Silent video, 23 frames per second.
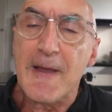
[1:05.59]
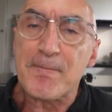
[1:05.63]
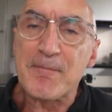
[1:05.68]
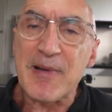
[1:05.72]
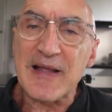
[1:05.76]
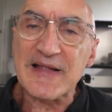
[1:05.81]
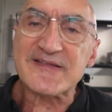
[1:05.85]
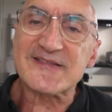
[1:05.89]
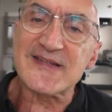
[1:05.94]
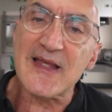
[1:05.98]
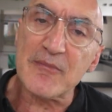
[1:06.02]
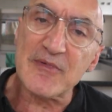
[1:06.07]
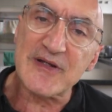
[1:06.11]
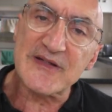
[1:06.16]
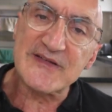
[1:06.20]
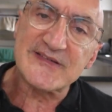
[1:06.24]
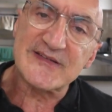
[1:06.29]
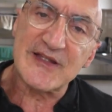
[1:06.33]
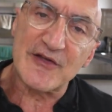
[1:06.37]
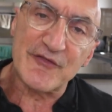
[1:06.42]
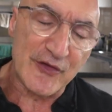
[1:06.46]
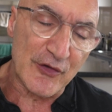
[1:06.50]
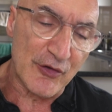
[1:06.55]
But some of the
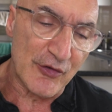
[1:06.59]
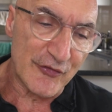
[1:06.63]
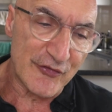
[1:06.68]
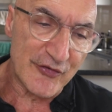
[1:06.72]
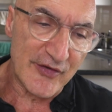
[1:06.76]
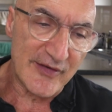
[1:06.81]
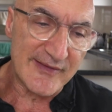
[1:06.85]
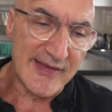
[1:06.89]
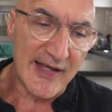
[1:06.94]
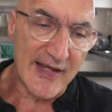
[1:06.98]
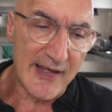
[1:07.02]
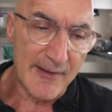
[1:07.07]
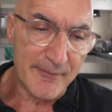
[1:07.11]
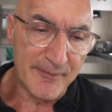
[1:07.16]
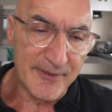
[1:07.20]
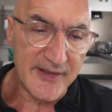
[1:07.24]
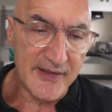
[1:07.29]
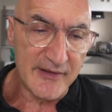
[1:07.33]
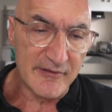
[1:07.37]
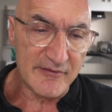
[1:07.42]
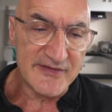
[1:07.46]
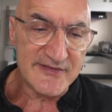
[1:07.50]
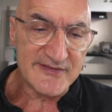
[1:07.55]
stuff that also dug up
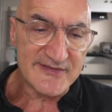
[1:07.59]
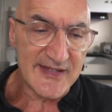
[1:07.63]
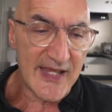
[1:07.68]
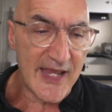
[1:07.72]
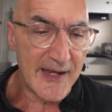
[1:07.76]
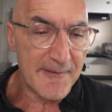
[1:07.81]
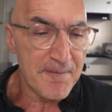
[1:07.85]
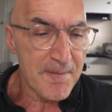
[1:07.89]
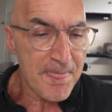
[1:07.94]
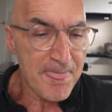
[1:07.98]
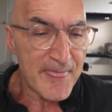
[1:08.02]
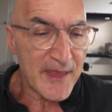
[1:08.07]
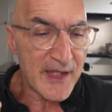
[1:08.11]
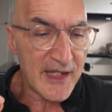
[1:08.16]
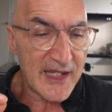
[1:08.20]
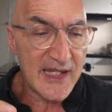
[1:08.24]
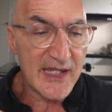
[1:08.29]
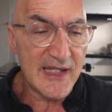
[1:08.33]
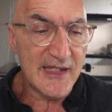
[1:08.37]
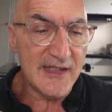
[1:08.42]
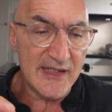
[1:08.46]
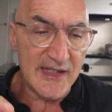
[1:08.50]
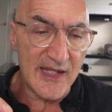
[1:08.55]
here is that
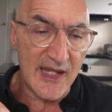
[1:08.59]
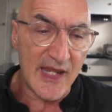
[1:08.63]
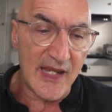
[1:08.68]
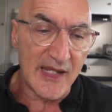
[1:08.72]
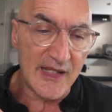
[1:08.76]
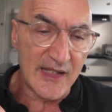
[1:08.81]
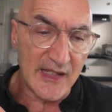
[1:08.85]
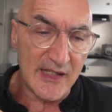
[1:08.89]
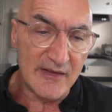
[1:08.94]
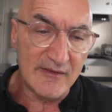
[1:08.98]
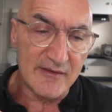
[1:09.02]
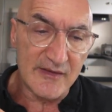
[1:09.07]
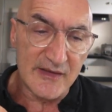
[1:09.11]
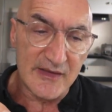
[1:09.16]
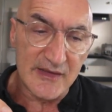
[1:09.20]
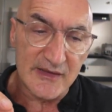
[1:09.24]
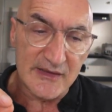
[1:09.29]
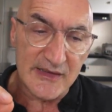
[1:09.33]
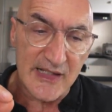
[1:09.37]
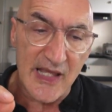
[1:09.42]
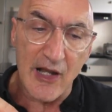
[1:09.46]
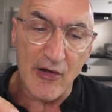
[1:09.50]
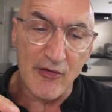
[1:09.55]
in the egg, in
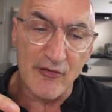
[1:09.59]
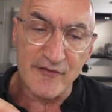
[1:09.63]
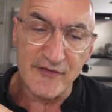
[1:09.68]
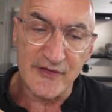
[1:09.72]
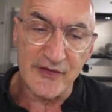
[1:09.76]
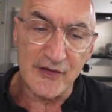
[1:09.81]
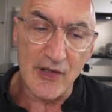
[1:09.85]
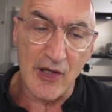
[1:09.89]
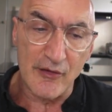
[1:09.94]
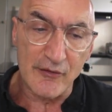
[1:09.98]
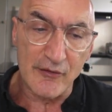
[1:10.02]
the color of the